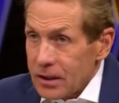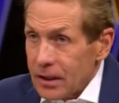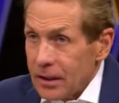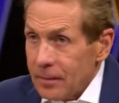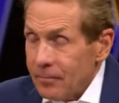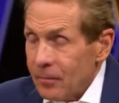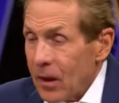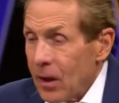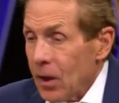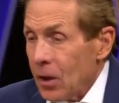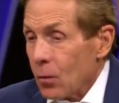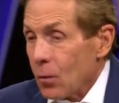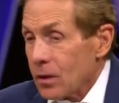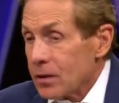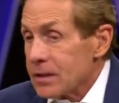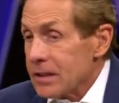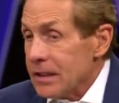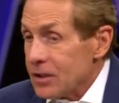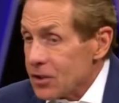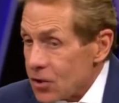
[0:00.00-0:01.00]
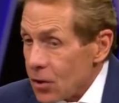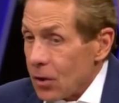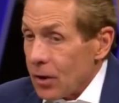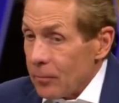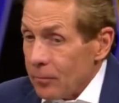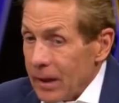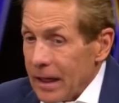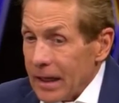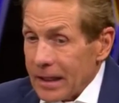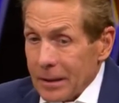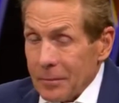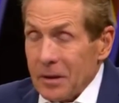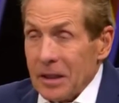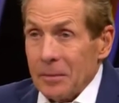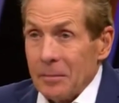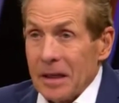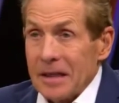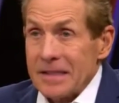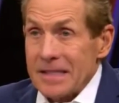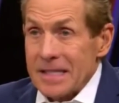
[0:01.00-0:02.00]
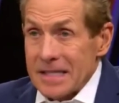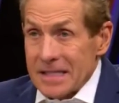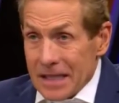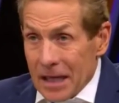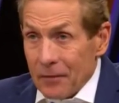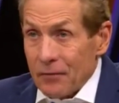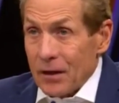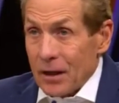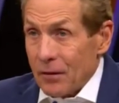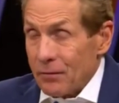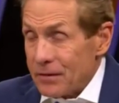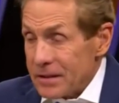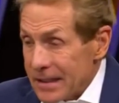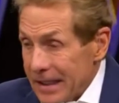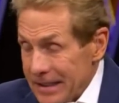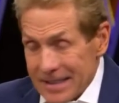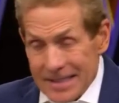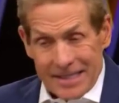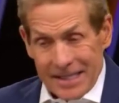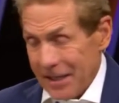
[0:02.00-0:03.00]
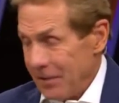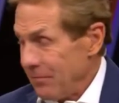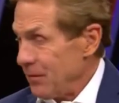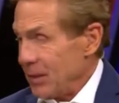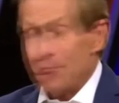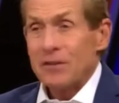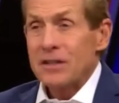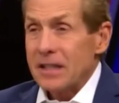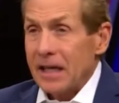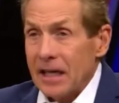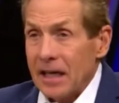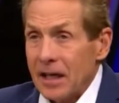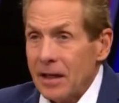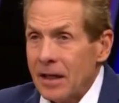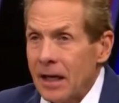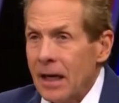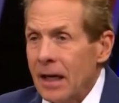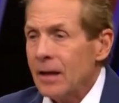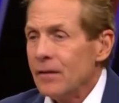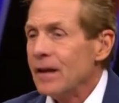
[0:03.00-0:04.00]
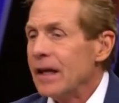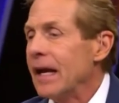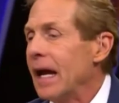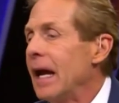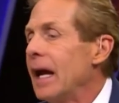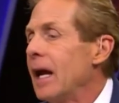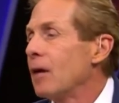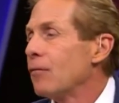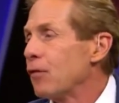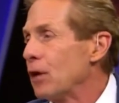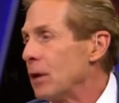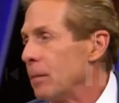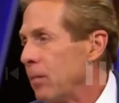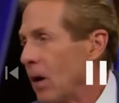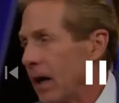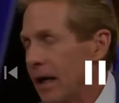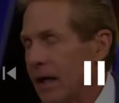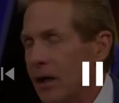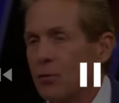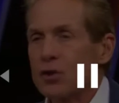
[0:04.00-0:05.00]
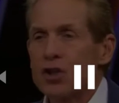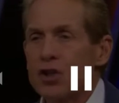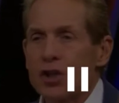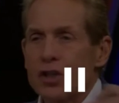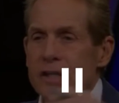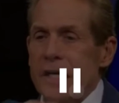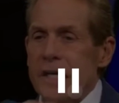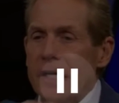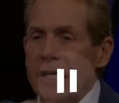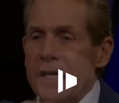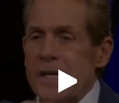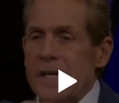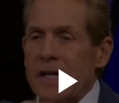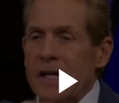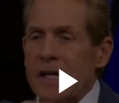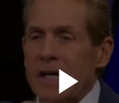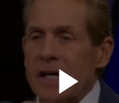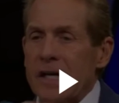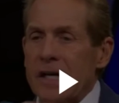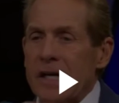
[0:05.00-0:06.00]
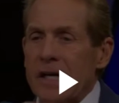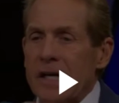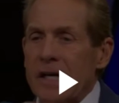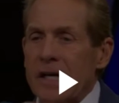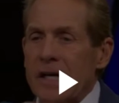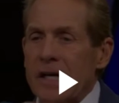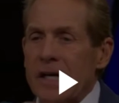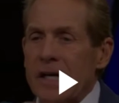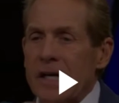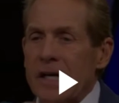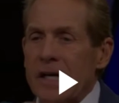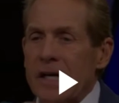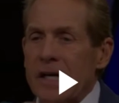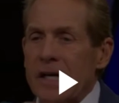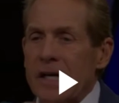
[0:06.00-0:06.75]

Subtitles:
That's what Giannis needed, man. Giannis needed Chris Middleton to step up. Middleton was I believe he was an All-Star last year